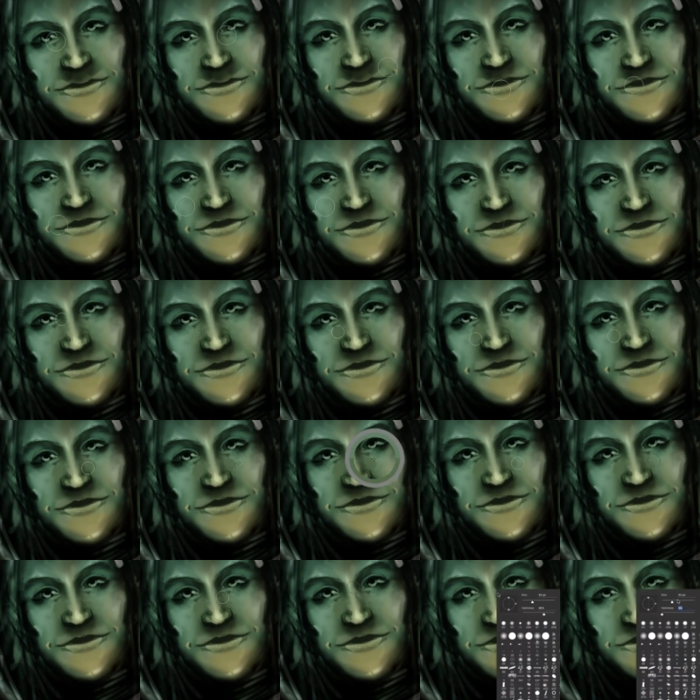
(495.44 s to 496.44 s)

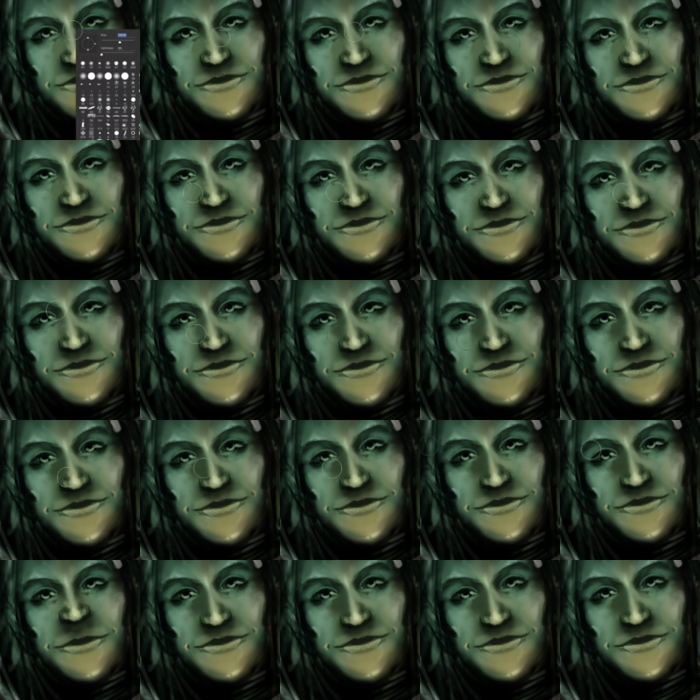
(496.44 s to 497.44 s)

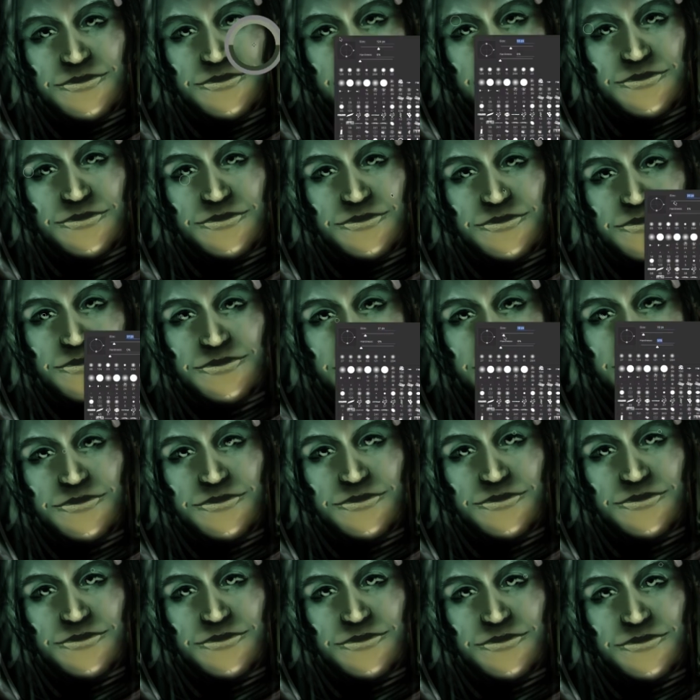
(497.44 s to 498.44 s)

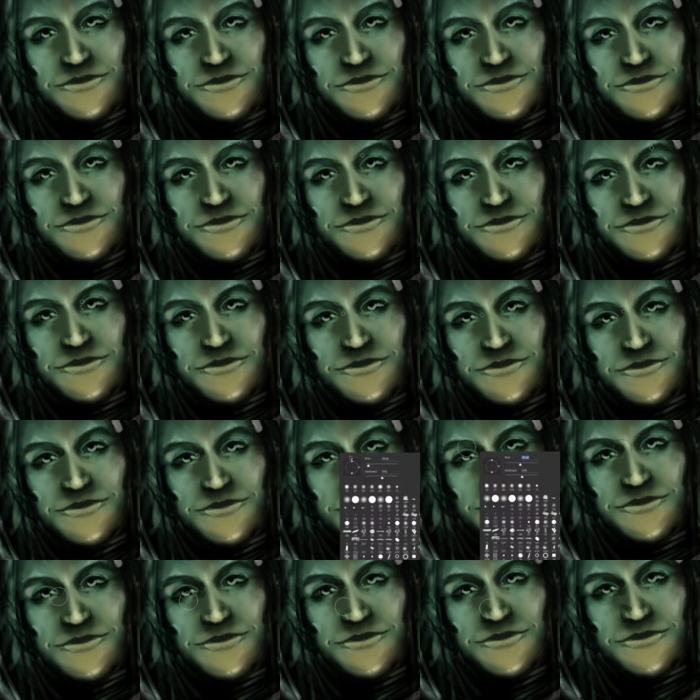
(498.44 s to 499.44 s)

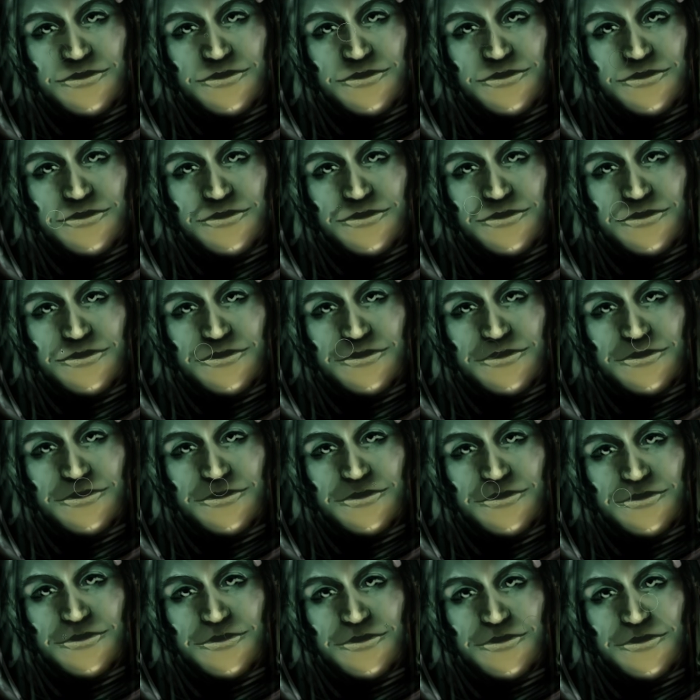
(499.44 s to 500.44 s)

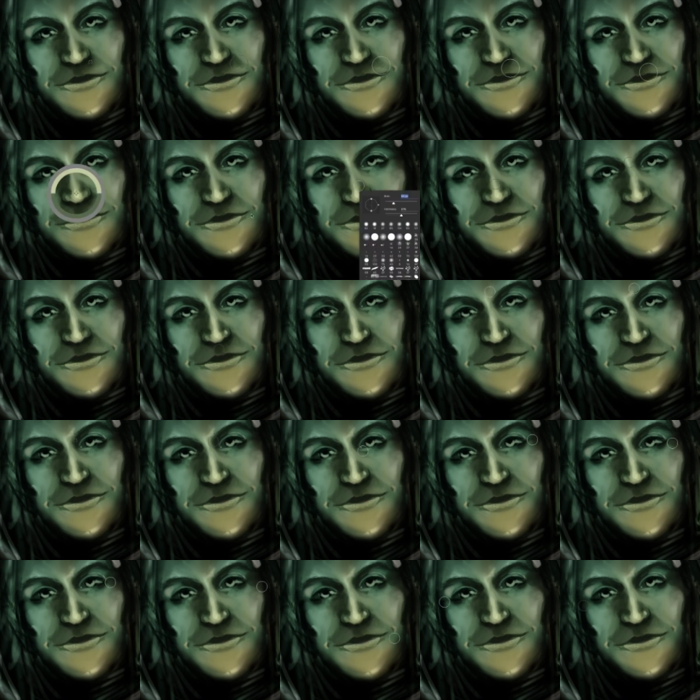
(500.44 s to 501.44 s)

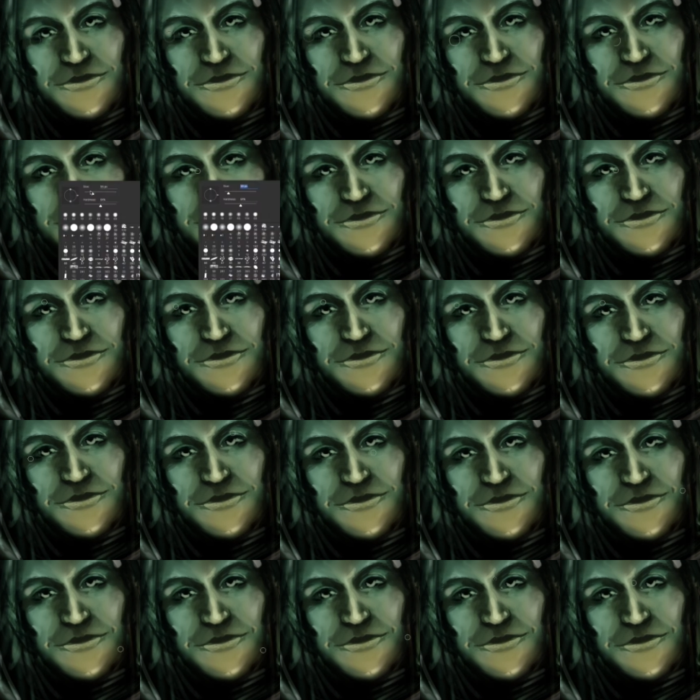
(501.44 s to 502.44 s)

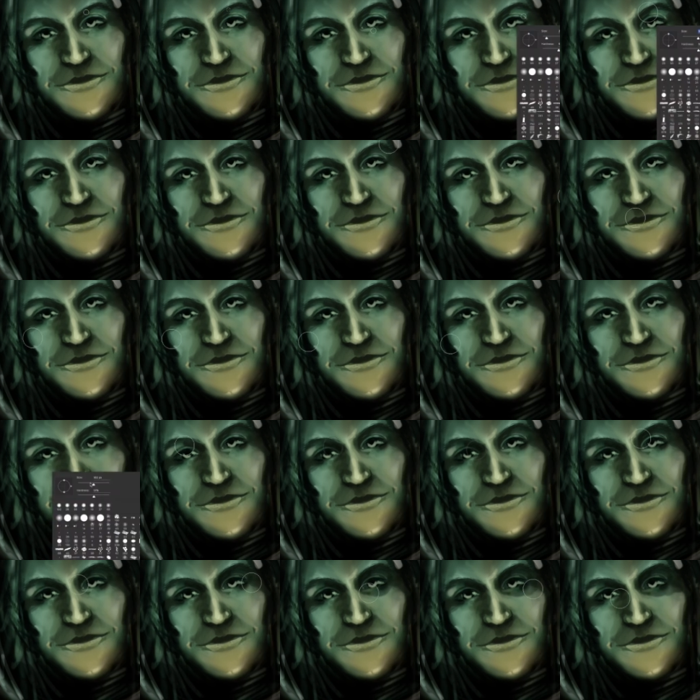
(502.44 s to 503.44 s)
[no speech]